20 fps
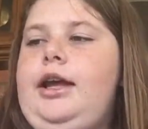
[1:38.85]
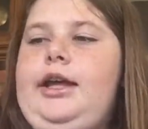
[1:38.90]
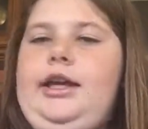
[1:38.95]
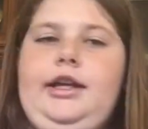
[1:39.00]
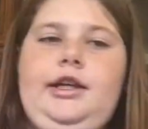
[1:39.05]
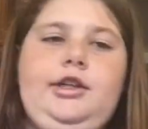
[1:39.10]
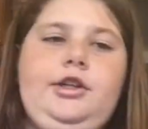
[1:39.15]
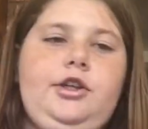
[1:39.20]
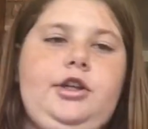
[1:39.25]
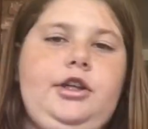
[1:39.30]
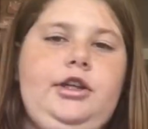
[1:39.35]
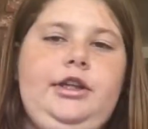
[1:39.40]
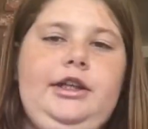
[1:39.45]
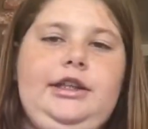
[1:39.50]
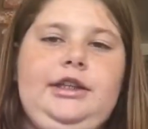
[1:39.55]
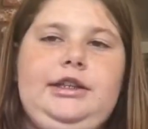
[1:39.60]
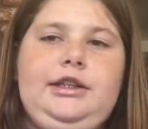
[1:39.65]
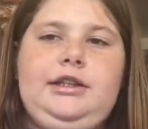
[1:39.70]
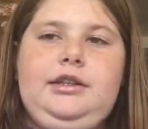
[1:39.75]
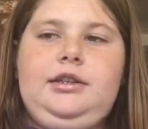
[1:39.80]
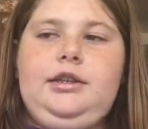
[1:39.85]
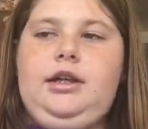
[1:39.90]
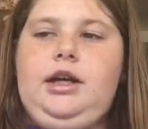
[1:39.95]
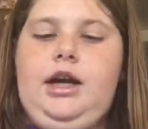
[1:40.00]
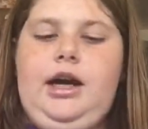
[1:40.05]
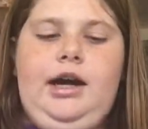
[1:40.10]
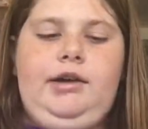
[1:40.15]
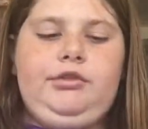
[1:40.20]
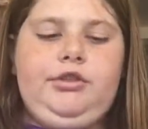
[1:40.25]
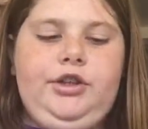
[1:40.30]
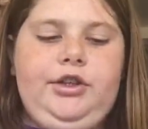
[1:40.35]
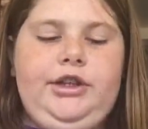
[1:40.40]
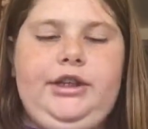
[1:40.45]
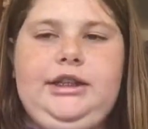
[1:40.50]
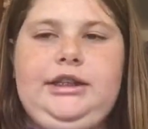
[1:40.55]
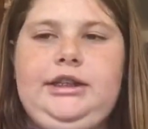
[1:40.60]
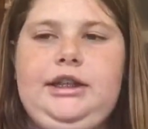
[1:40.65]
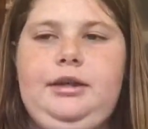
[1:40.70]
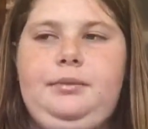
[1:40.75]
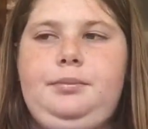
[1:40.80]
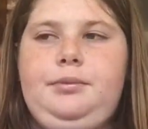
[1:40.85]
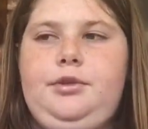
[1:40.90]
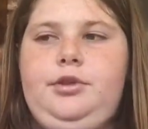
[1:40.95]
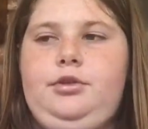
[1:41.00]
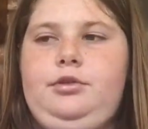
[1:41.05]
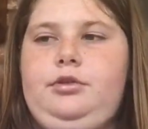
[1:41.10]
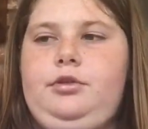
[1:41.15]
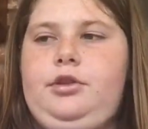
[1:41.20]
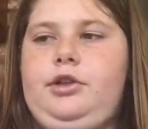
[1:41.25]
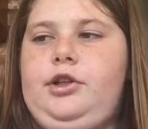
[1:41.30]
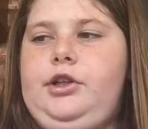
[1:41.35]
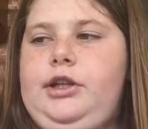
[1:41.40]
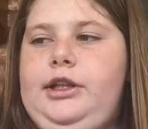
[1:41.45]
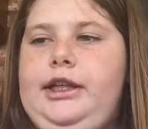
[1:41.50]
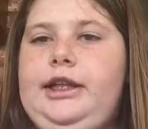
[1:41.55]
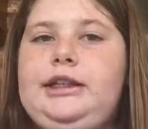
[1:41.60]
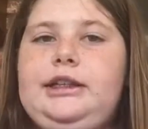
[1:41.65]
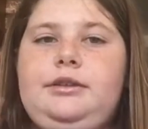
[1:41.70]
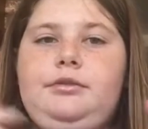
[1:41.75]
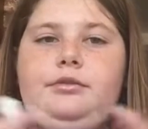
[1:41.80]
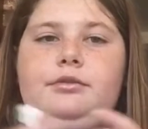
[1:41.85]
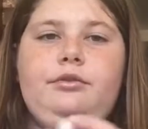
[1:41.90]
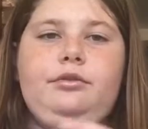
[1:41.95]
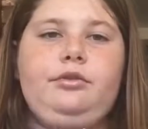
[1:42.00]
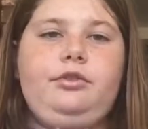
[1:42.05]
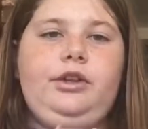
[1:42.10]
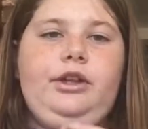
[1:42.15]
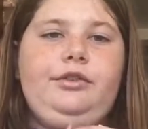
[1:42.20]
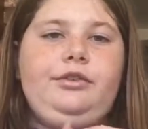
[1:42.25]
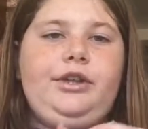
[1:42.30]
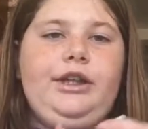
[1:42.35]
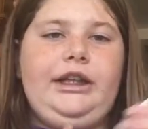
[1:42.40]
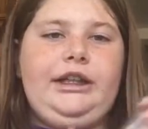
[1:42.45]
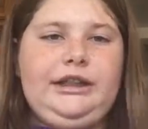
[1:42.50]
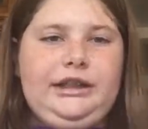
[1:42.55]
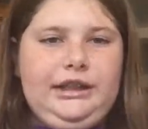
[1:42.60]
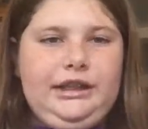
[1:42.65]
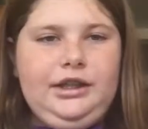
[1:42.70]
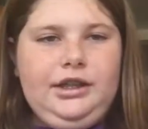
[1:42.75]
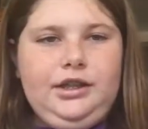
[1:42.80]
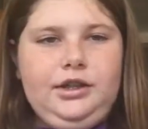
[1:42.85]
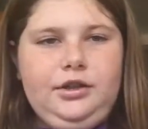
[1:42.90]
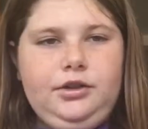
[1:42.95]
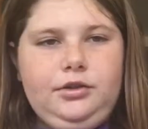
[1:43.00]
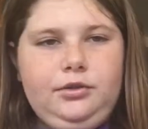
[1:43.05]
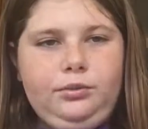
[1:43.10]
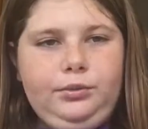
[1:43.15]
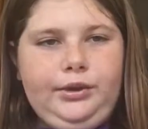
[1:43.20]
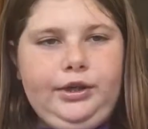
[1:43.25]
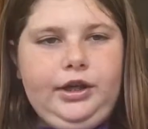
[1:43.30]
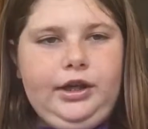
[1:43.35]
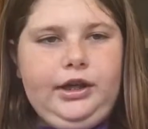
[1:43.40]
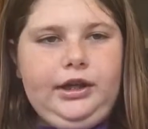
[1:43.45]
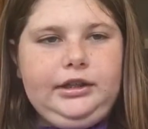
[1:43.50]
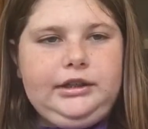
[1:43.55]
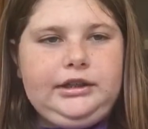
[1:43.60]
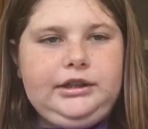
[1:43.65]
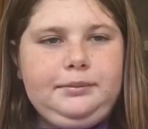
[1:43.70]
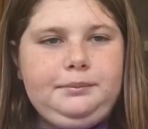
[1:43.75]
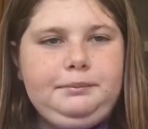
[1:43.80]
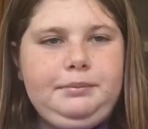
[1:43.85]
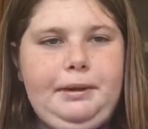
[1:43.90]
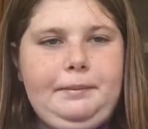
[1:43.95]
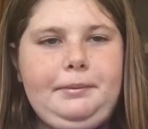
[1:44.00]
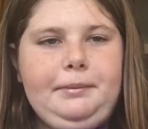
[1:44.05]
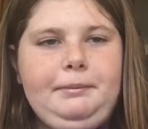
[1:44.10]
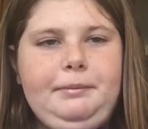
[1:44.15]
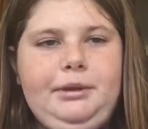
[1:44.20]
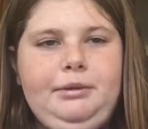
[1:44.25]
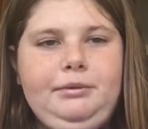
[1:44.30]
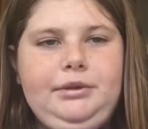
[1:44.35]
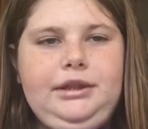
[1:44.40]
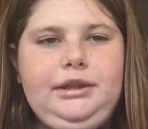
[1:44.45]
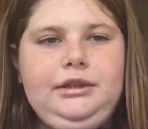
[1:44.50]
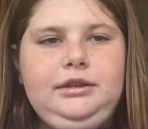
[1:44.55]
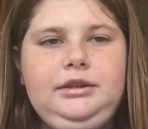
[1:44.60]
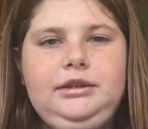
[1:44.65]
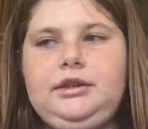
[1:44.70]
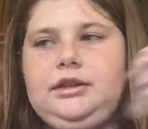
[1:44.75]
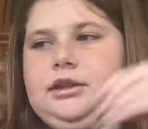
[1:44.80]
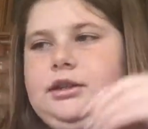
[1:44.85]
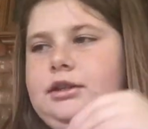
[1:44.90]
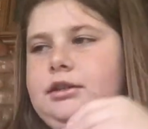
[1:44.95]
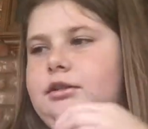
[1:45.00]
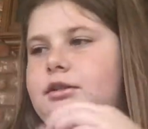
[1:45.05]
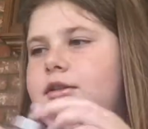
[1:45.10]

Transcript: And you're gonna need after this step, you're gonna get some flavorings. We got some peppermint ones,